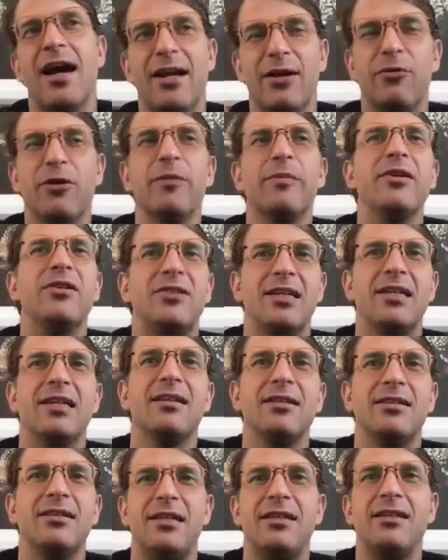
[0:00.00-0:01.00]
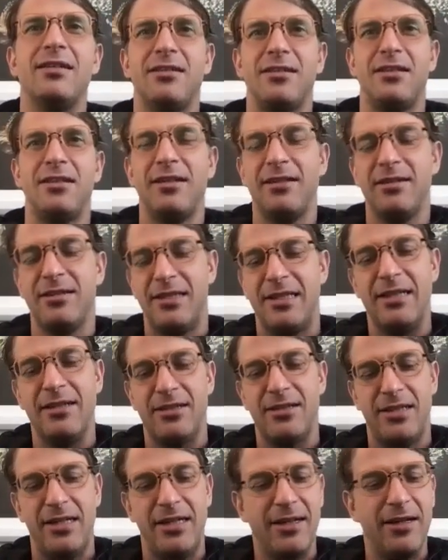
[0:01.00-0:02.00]
I don't want to be seated, seated,
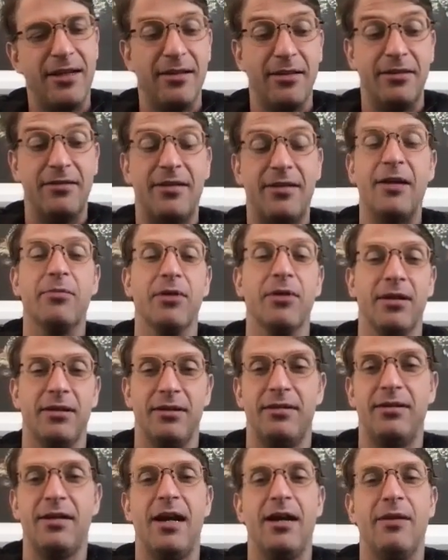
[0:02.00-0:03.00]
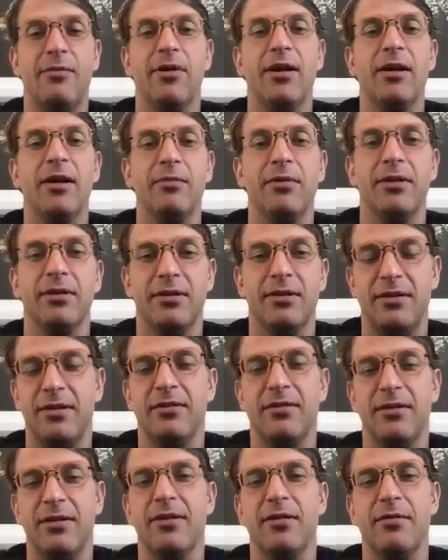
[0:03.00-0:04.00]
seated at the table at the time, right? Because
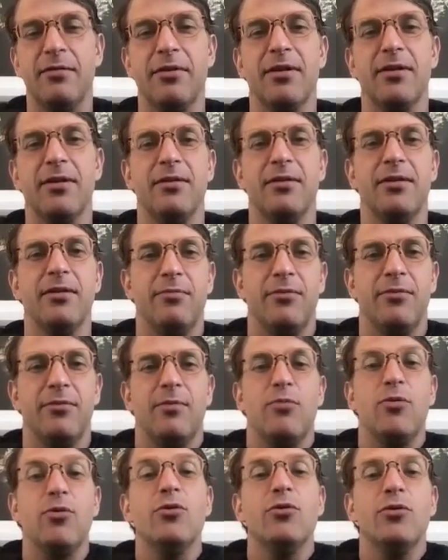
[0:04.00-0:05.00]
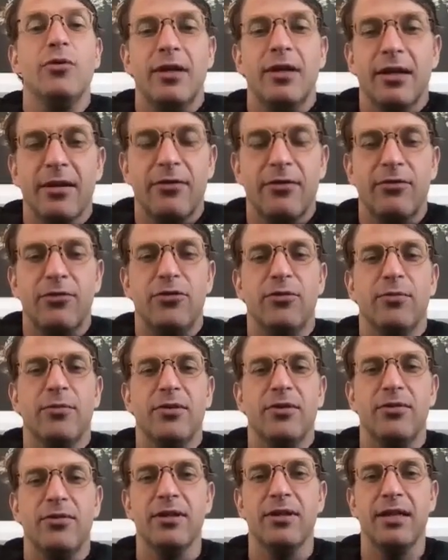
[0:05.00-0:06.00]
the, the, the, the, mood in the room
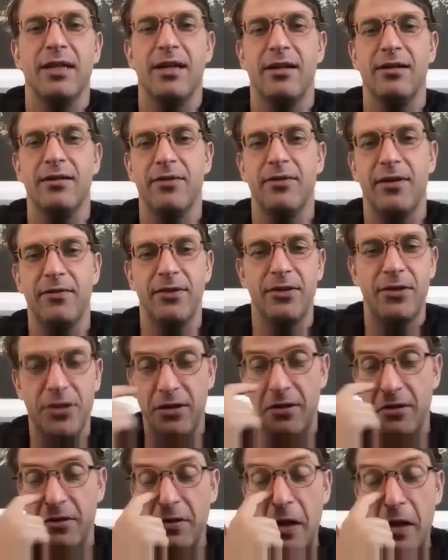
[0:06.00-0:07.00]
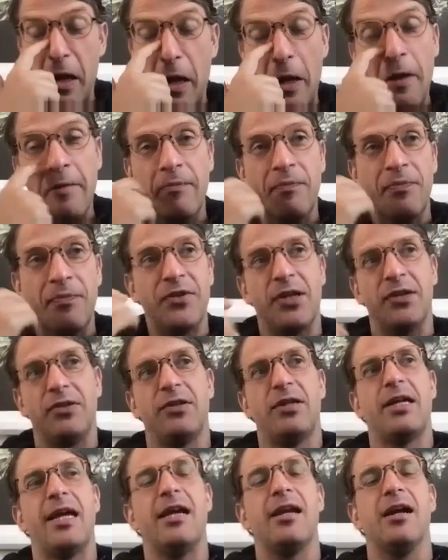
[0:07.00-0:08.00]
is really kind of off the charts. So I
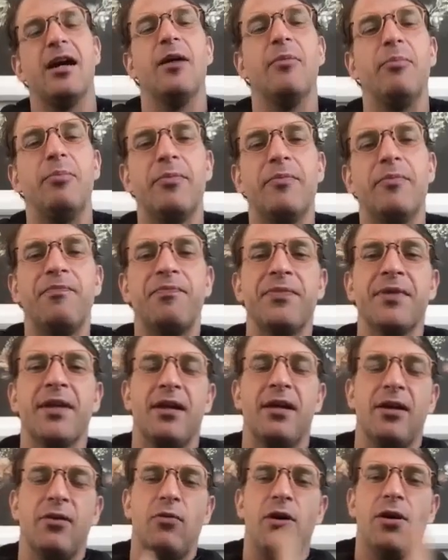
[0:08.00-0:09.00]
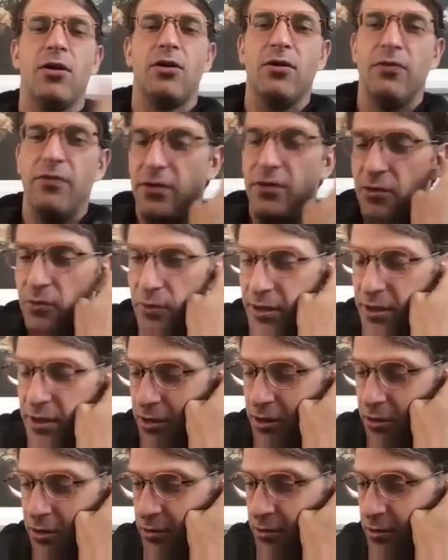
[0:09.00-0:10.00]
sort of get up and I walk over to the
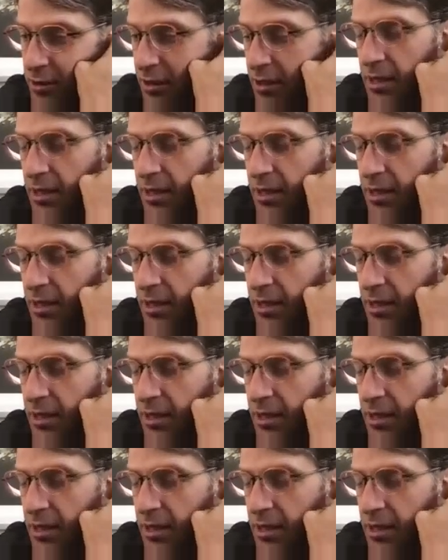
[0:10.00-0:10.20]
window